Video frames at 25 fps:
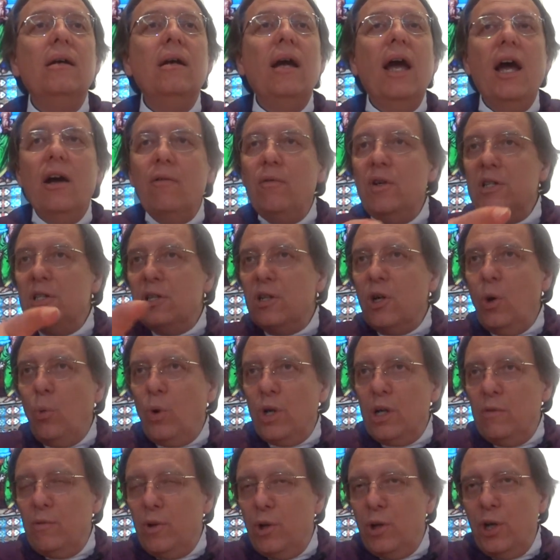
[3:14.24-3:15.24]
Every single
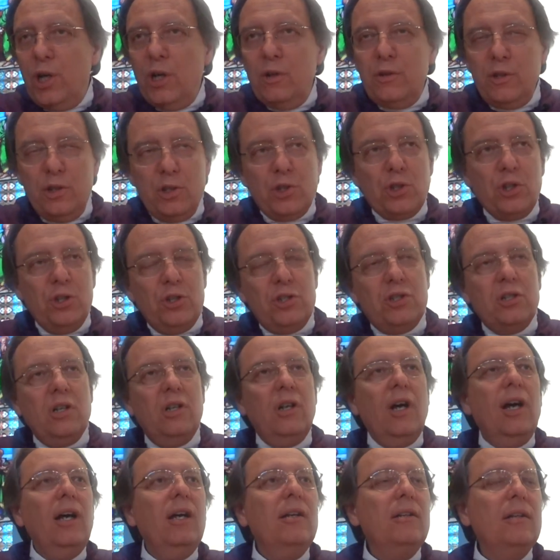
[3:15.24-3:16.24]
one of you here in this church
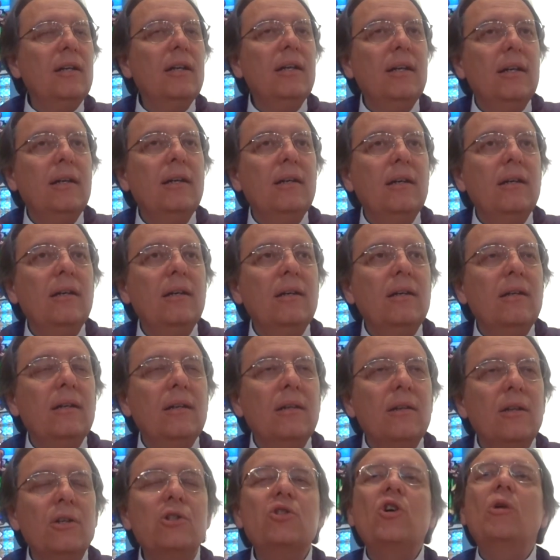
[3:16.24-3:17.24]
tonight,
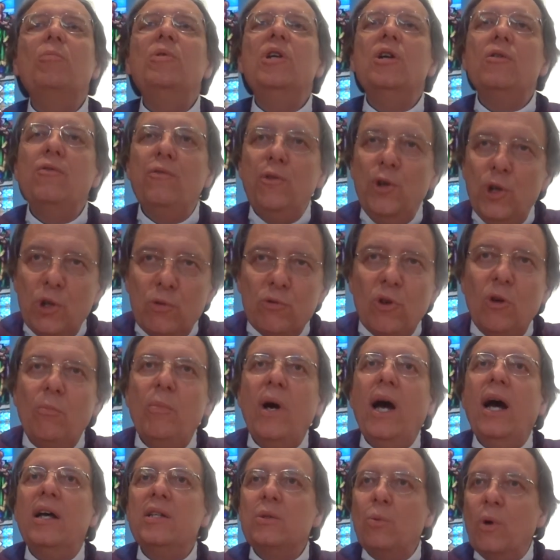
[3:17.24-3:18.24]
there's going to be a funeral
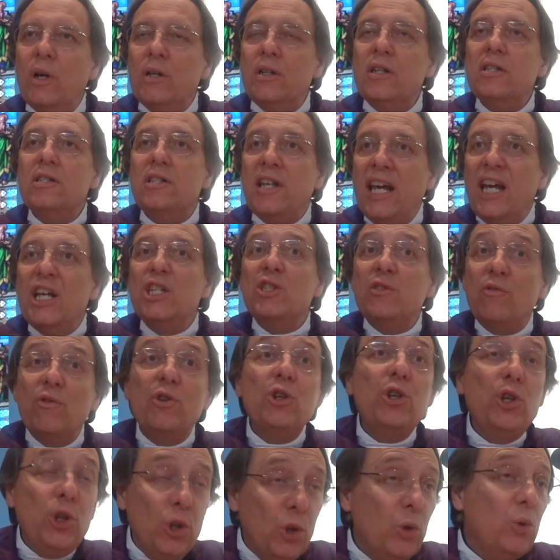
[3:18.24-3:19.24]
mass one of these days for
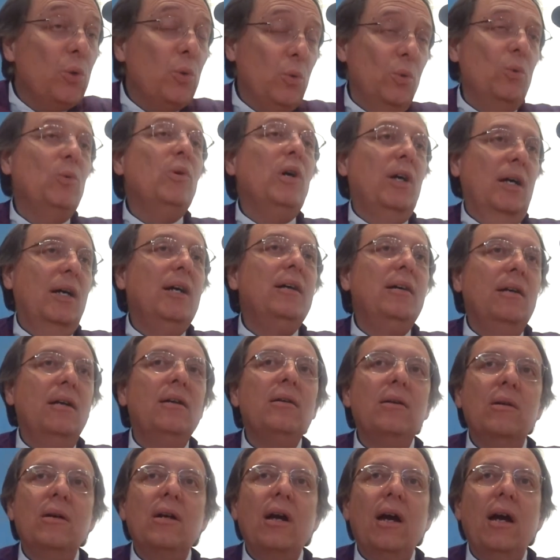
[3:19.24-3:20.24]
you.
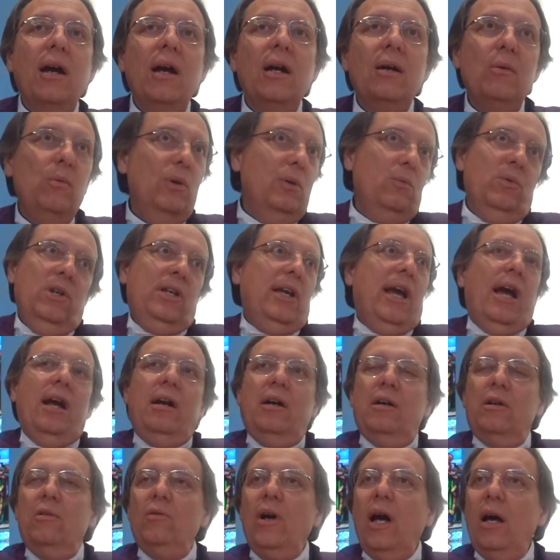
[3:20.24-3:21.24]
Okay? We, we can't
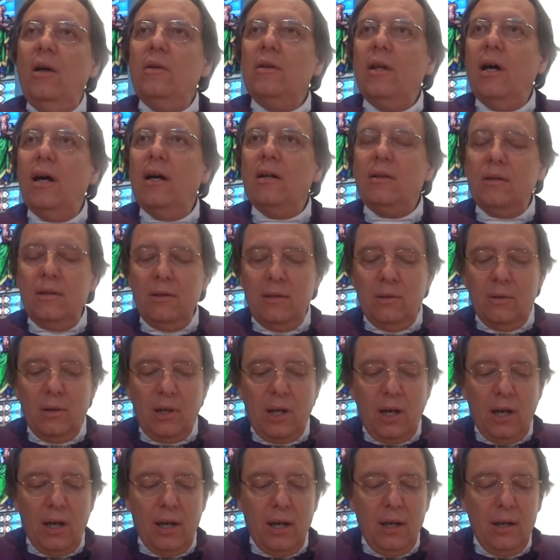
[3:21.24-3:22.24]
get around that.
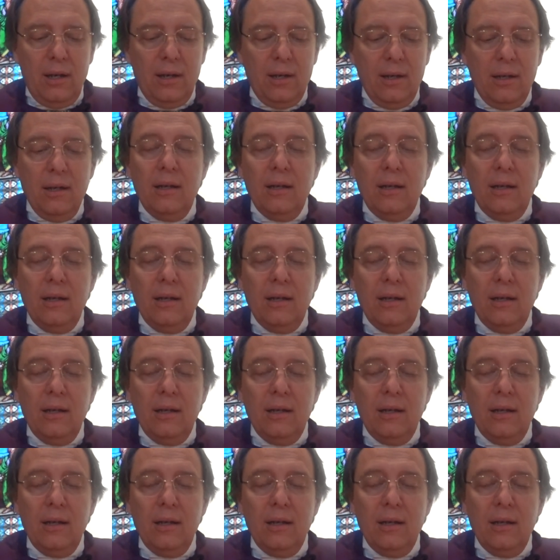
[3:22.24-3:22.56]
Okay?